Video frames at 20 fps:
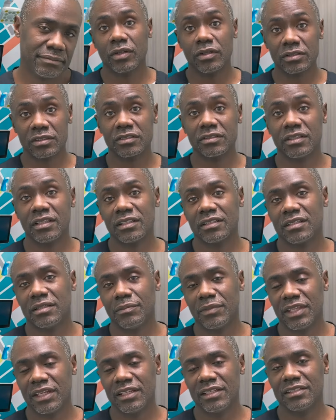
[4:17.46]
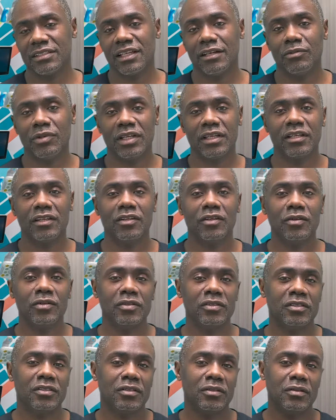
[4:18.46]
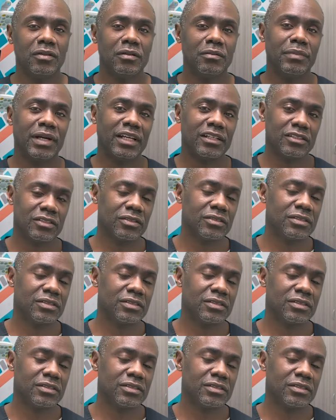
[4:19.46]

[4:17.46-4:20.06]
Those are some things that we can do to manage